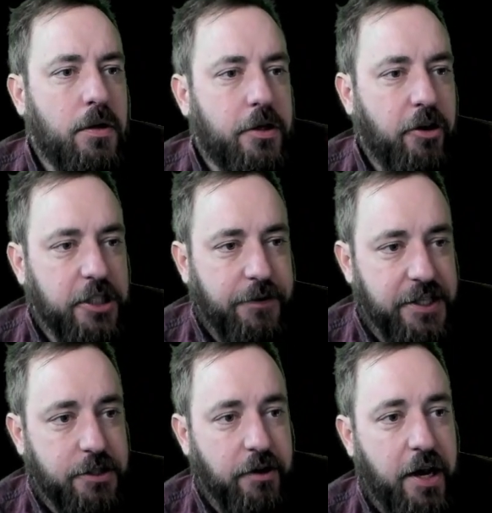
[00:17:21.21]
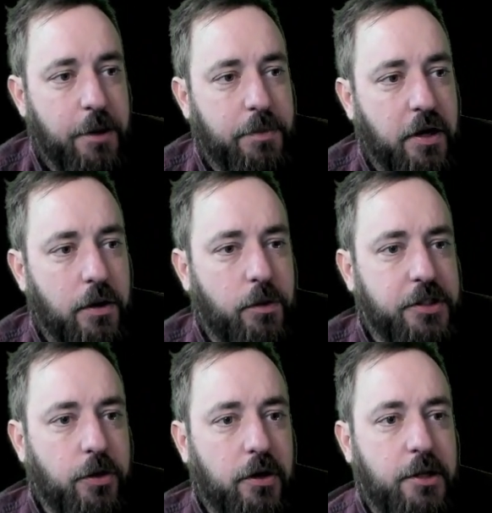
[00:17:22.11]
Crossfade is great, but would
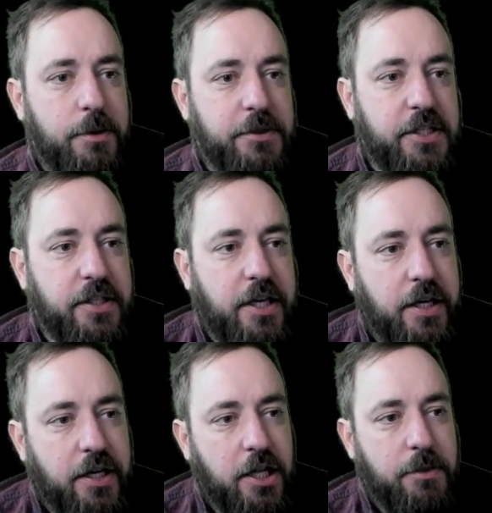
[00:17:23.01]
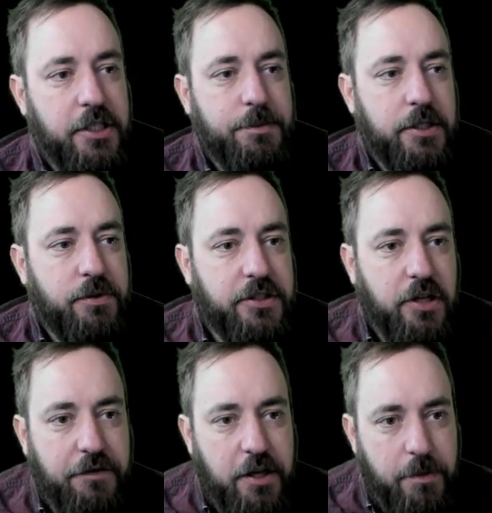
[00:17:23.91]
totally be missing the keying element, especially with the
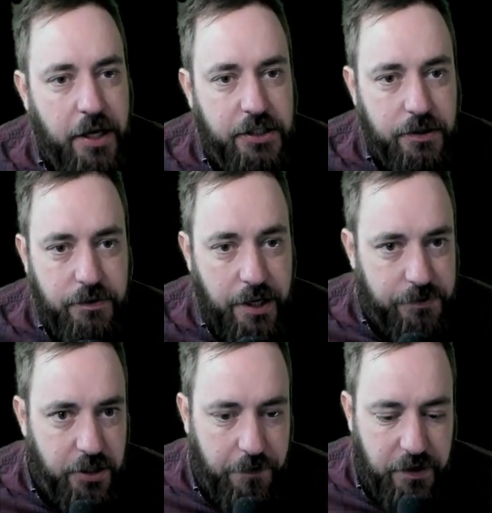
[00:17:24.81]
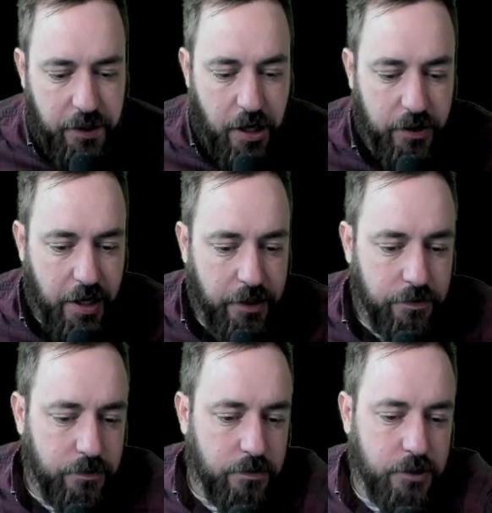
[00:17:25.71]
soft key magic. Yep, soft key and outline
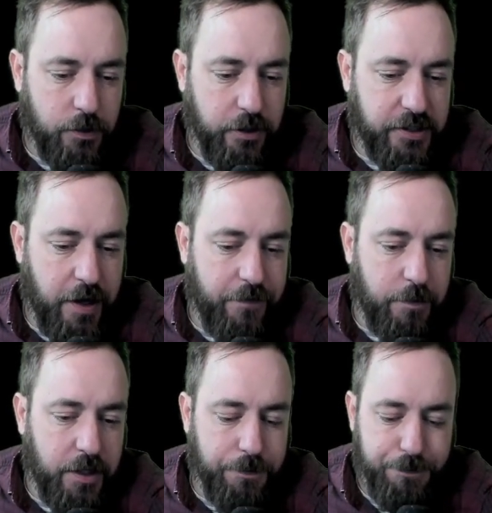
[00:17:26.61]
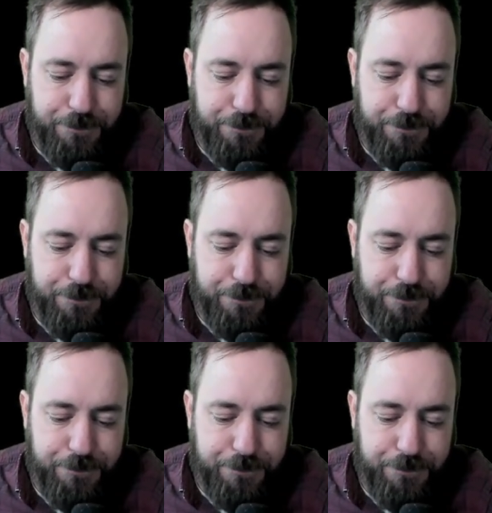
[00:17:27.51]
is where it's at for me.